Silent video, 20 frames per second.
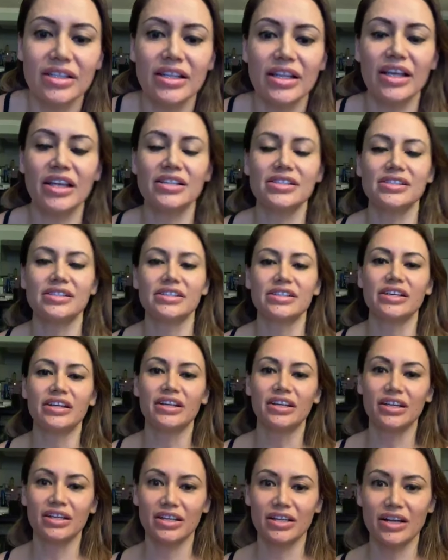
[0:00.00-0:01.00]
let's see.
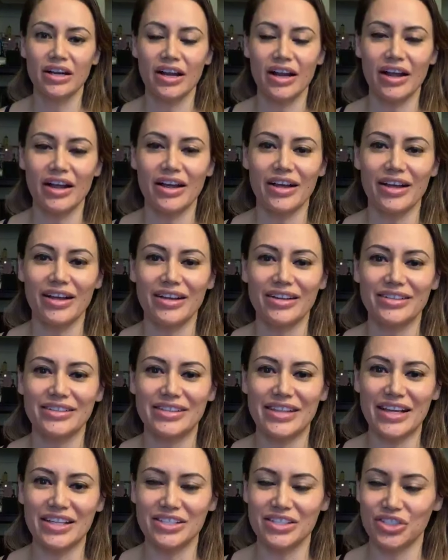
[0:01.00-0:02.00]

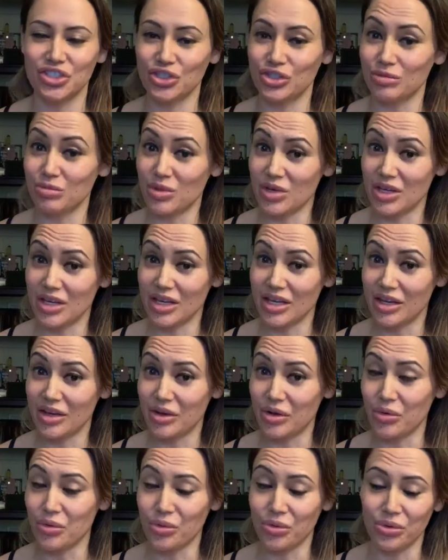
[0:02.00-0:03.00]
That should be
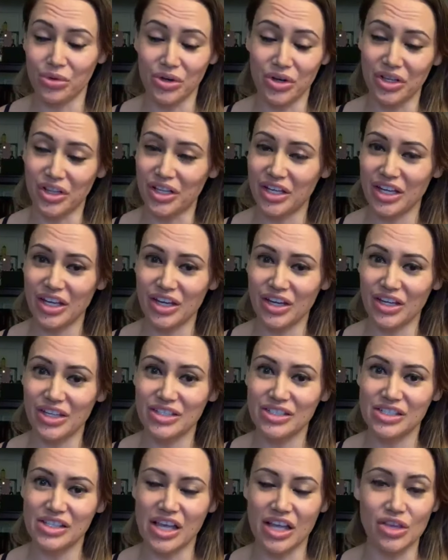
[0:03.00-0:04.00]
really
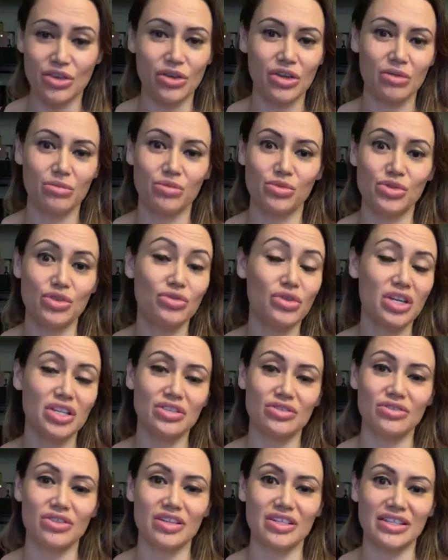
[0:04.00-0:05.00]
good. That you can
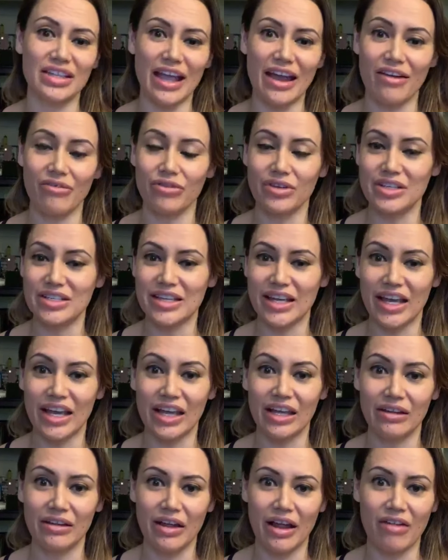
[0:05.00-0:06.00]
do this every
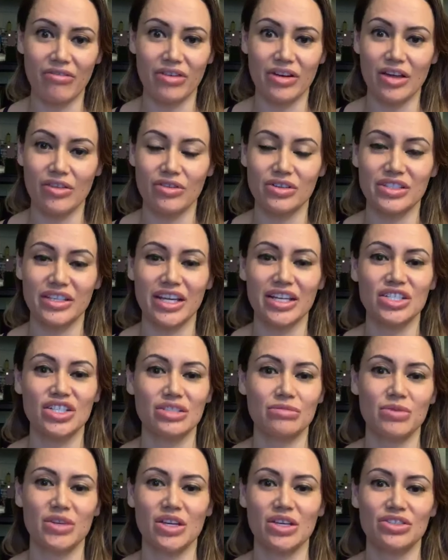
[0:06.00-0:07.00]
day, every other day,
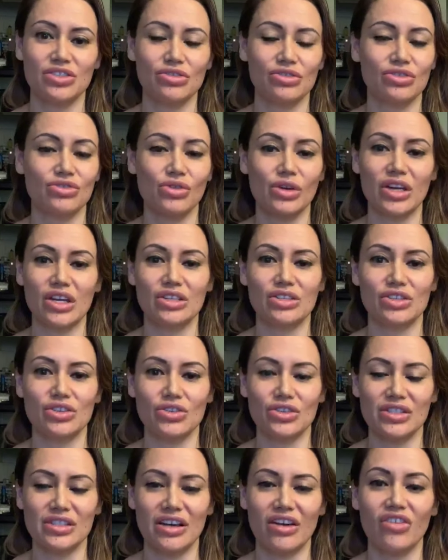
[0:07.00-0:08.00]
just because you're doing it to
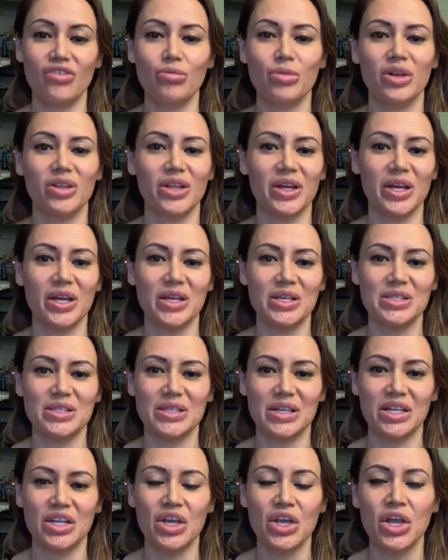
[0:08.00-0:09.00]
yourself. But like I
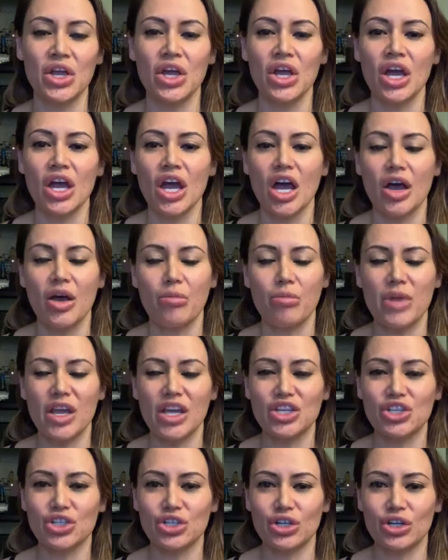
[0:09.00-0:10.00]
said,
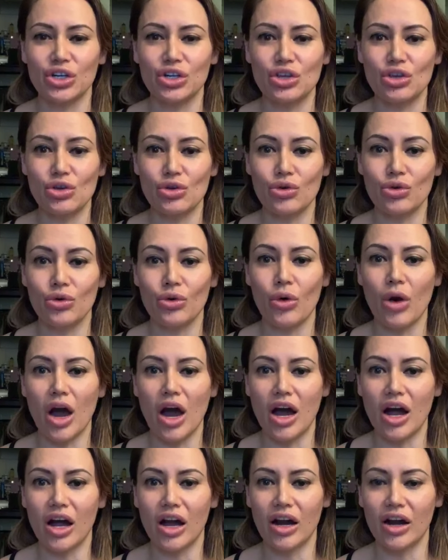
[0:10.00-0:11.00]
make sure you
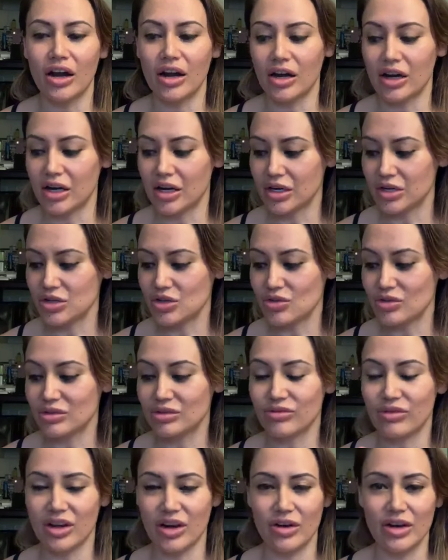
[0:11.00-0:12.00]
use
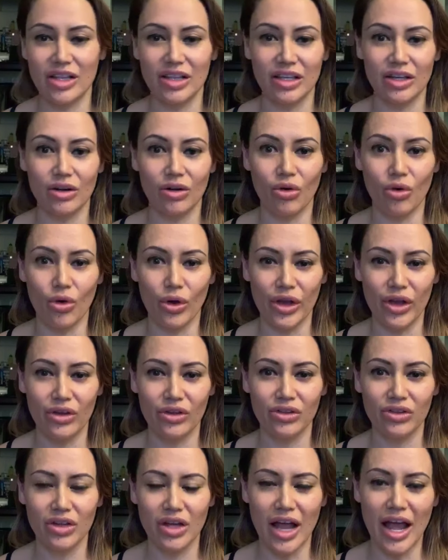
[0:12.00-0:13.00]
very little
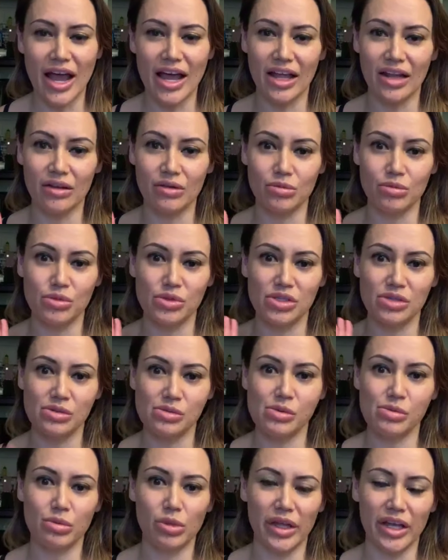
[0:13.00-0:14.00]
oil and
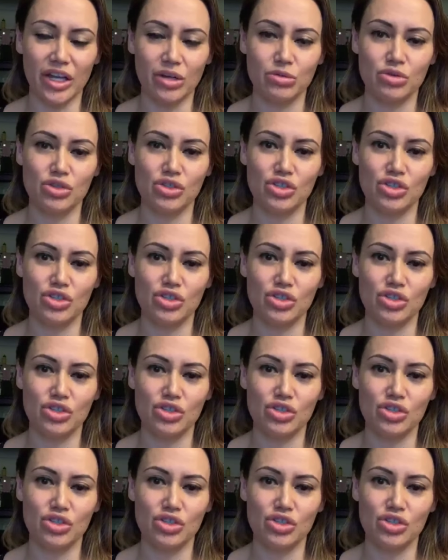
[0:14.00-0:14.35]
like